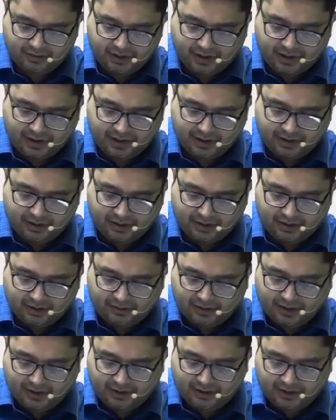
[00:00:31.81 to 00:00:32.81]
and
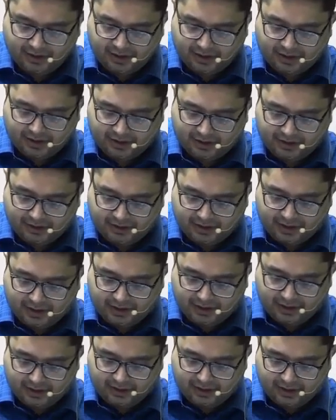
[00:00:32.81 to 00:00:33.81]
what is the
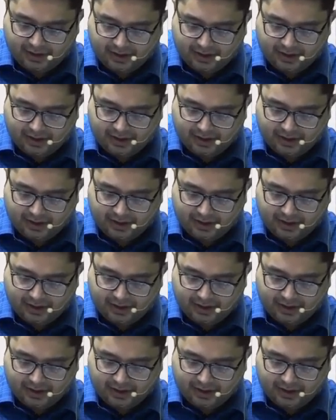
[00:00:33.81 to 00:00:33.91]
extent?